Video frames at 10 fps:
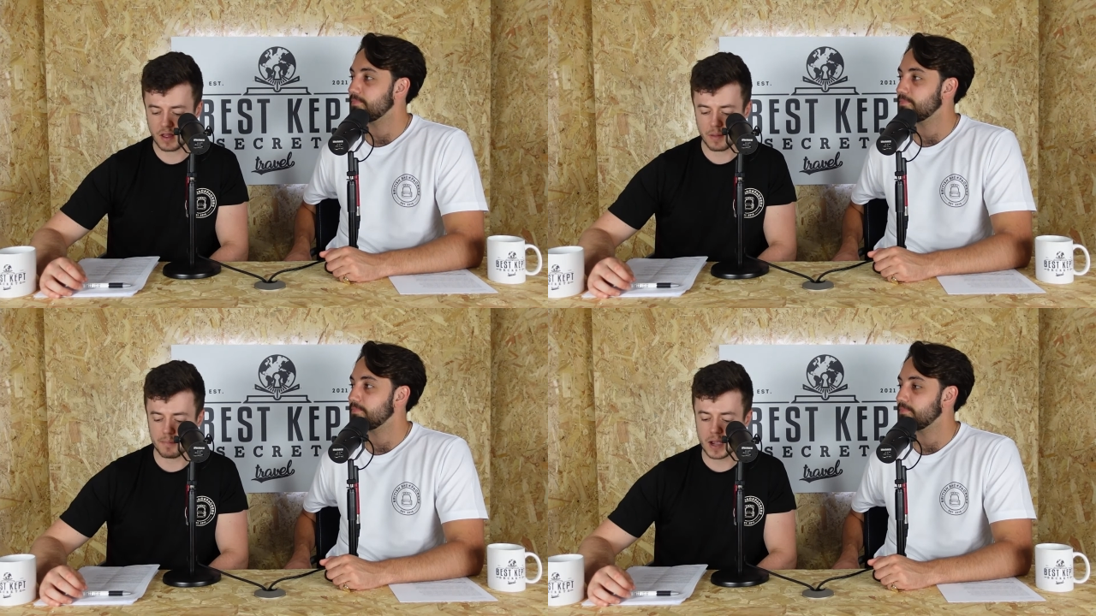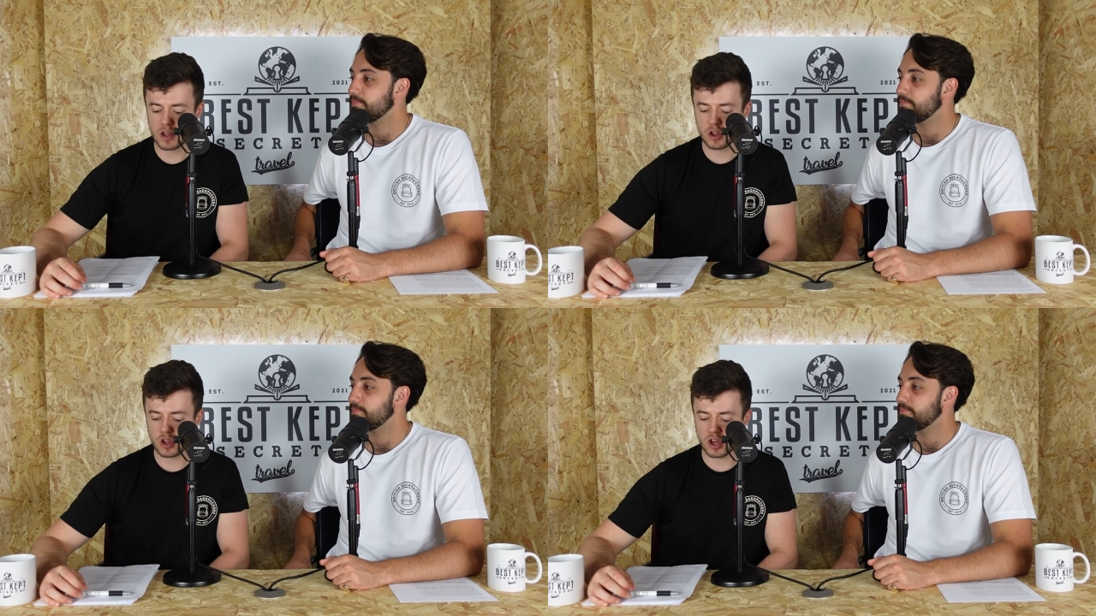Speaker 1: Major
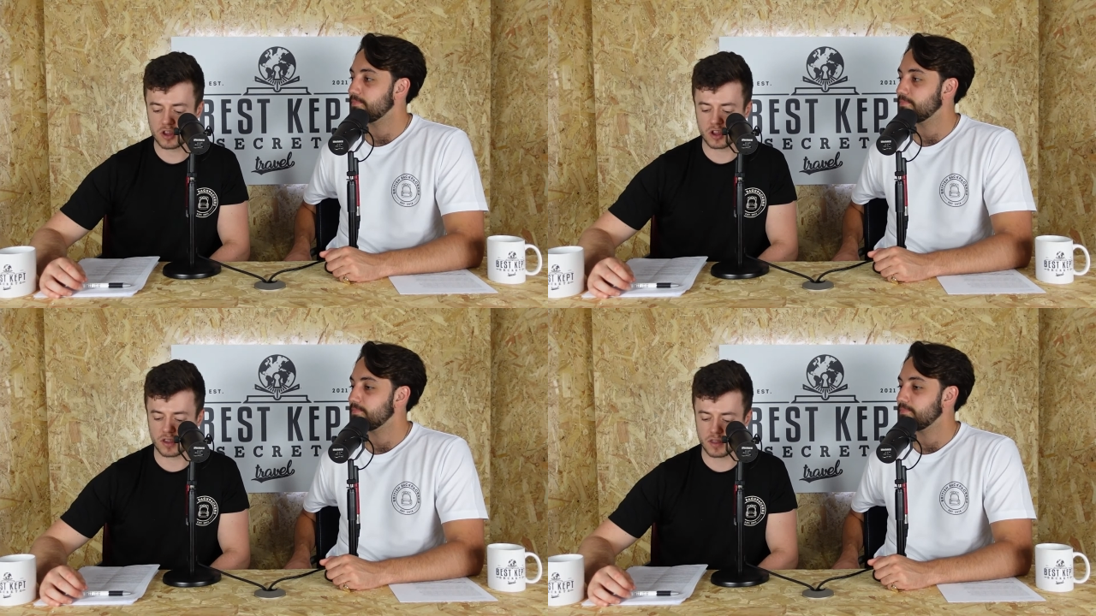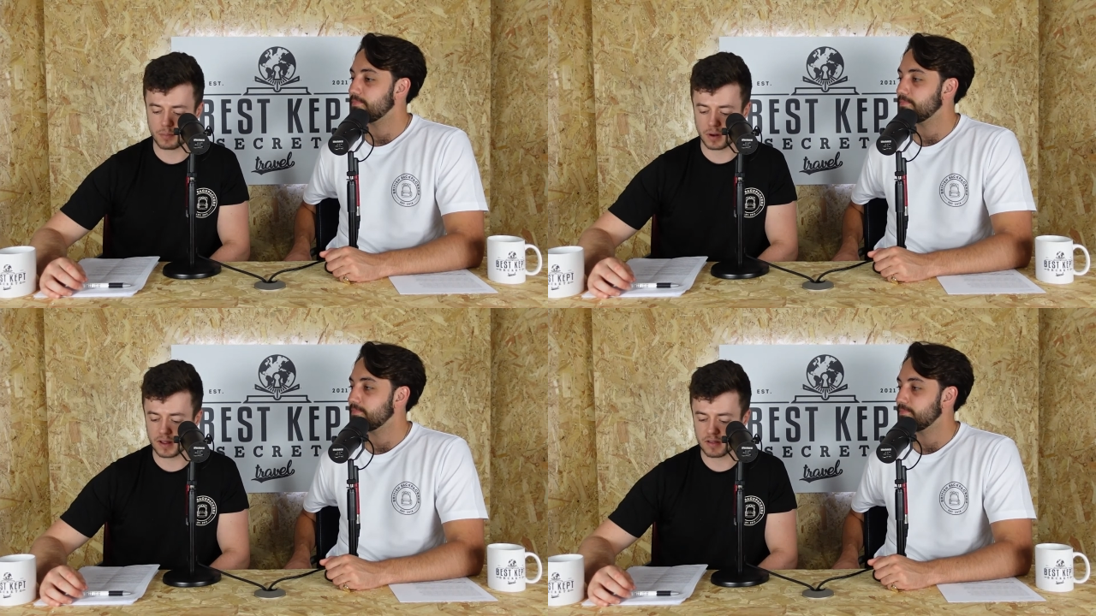changes in the
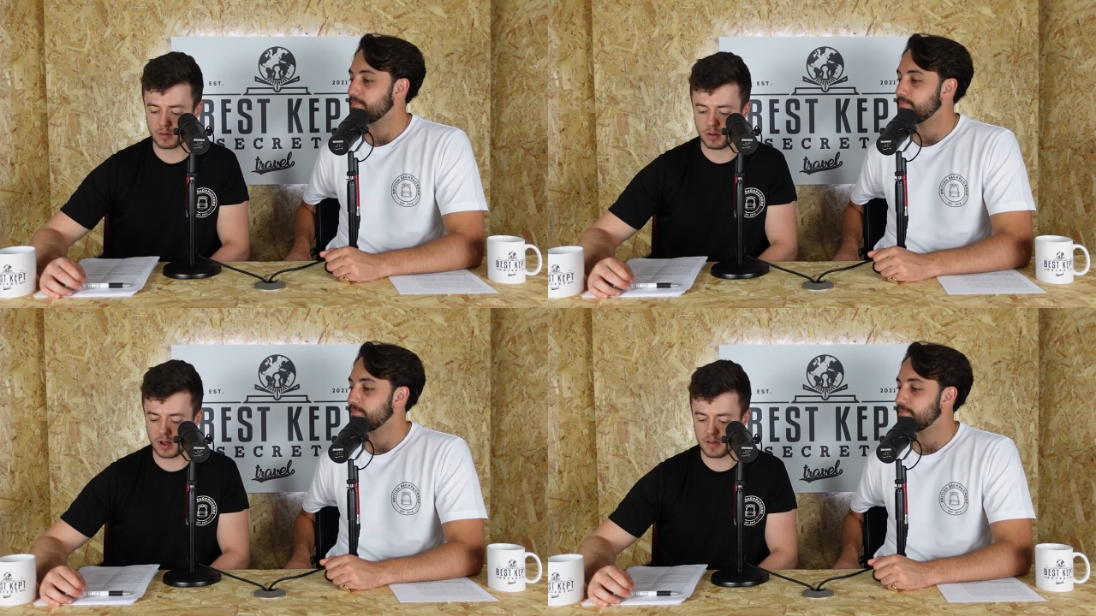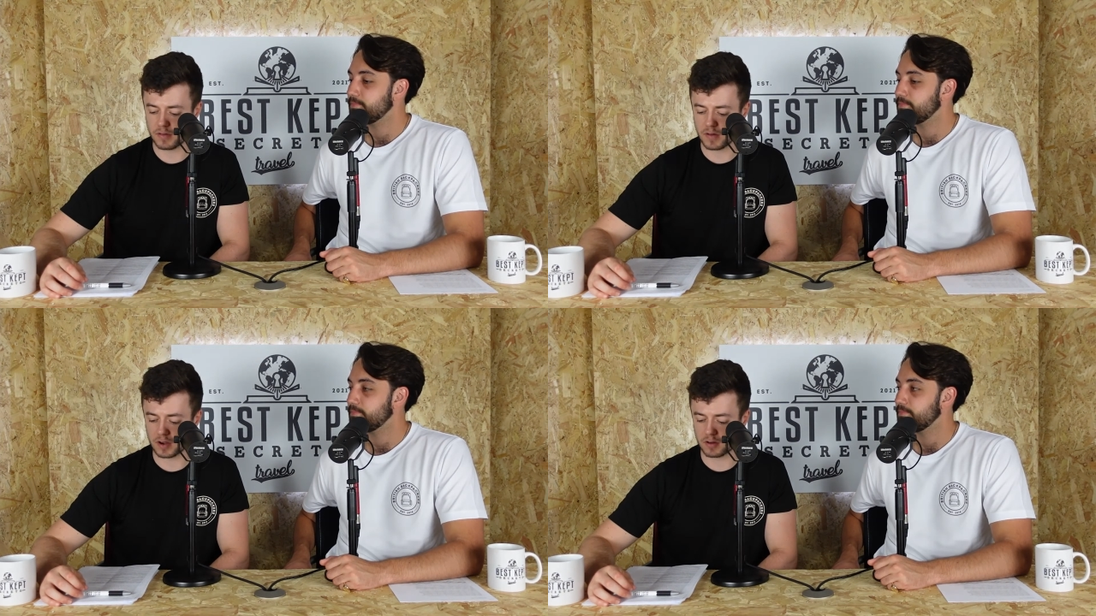political life of
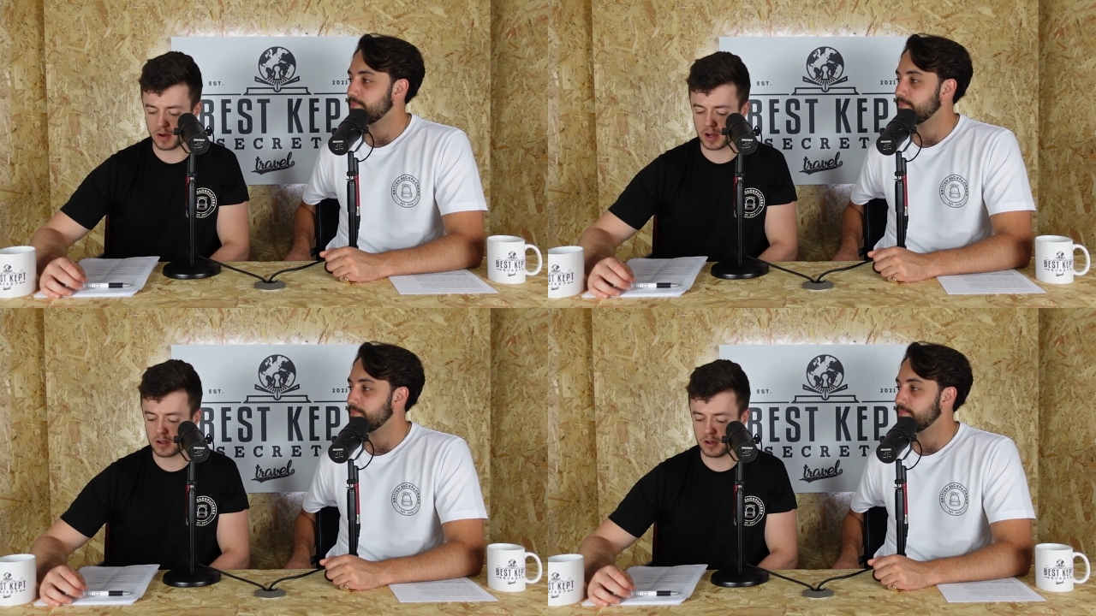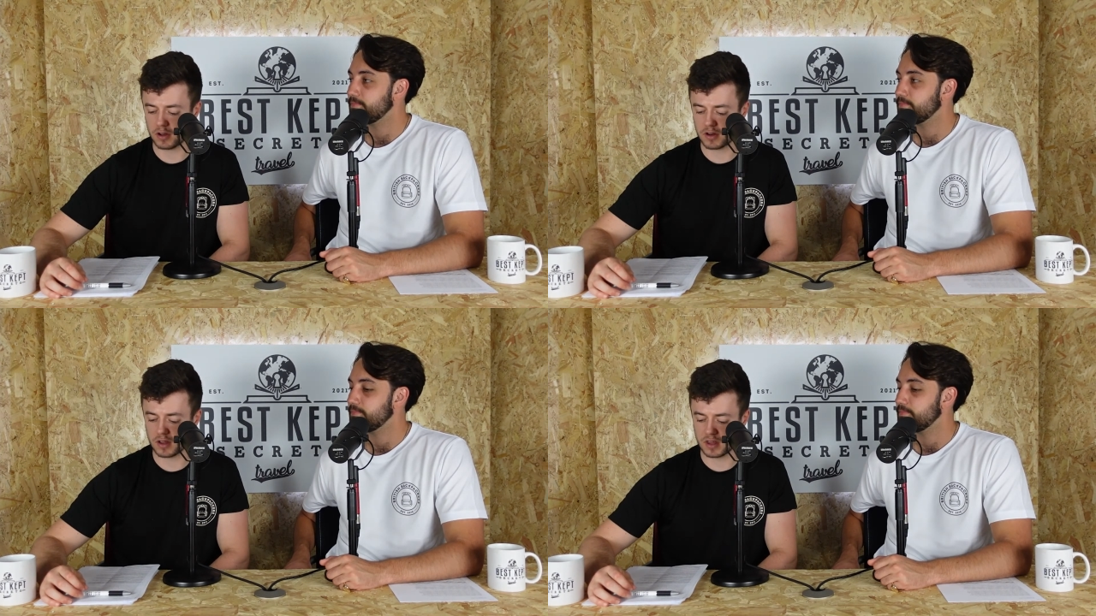Hungary occurred
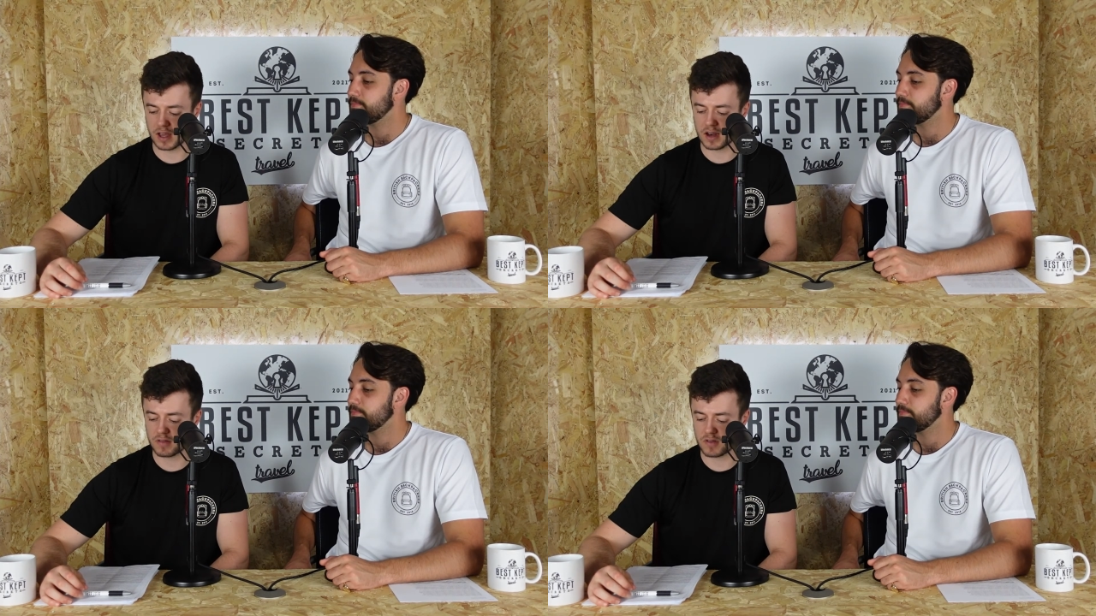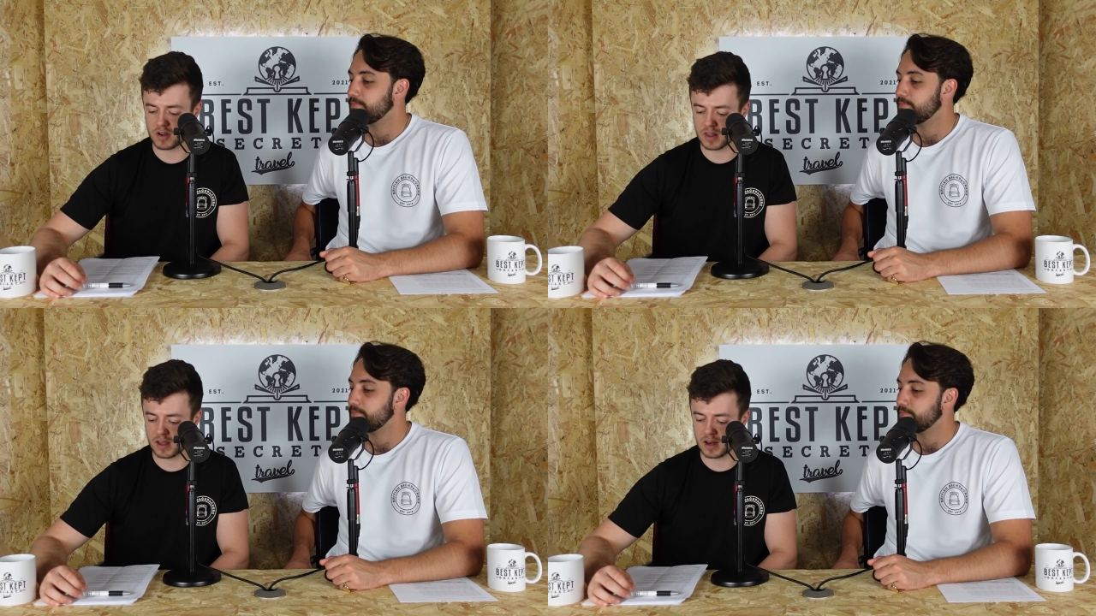at the end of
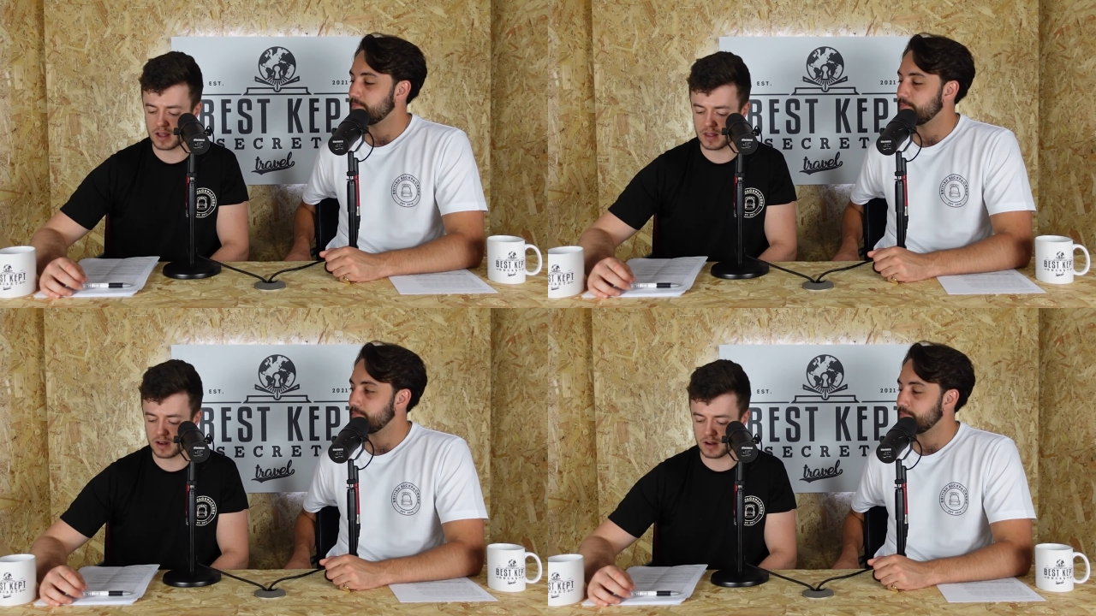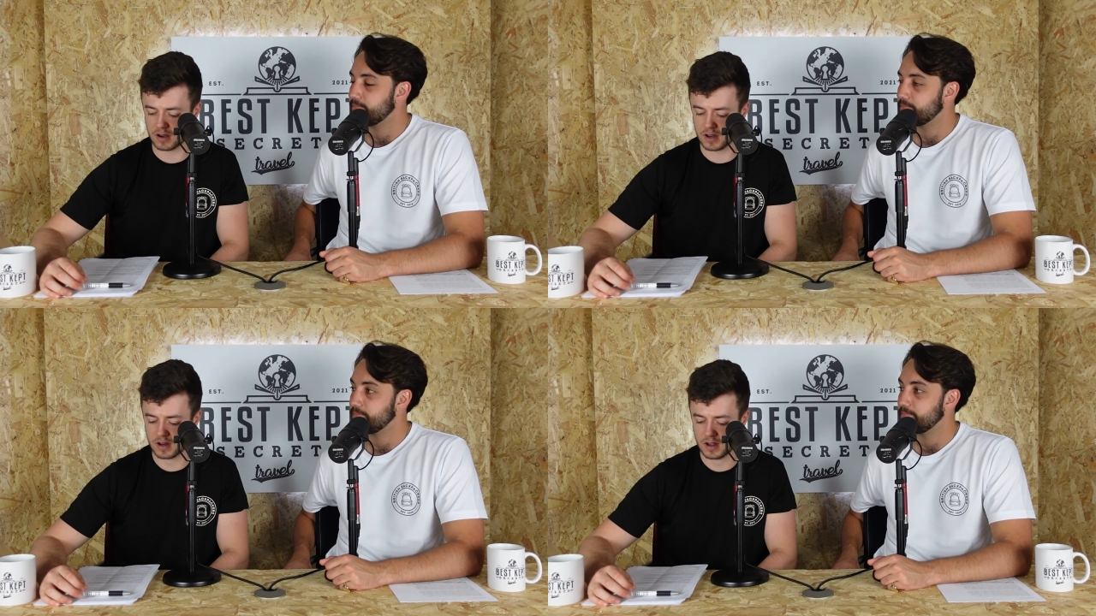1989
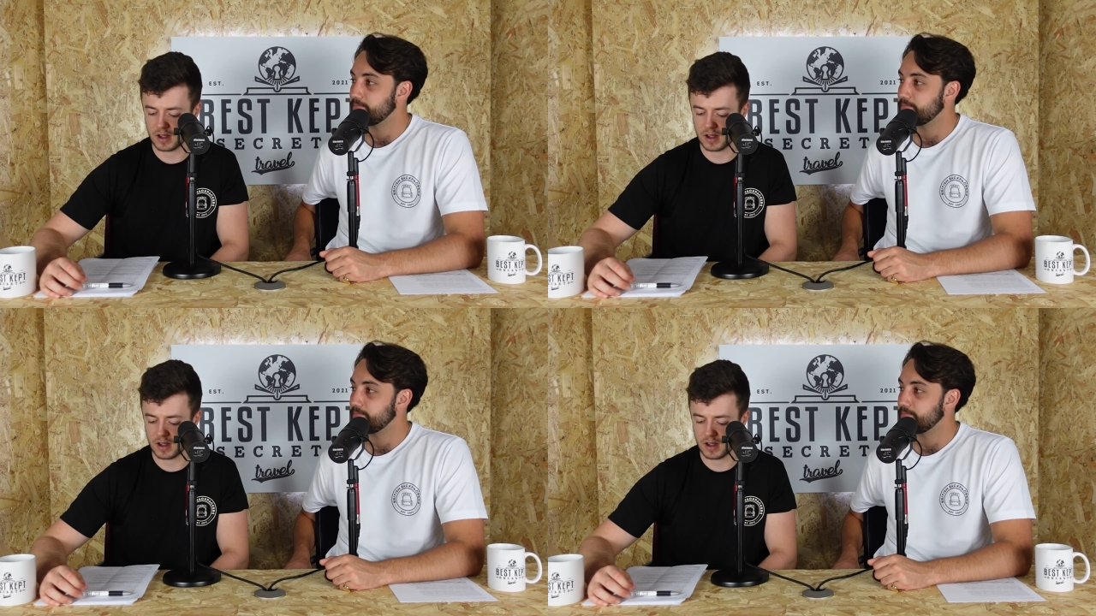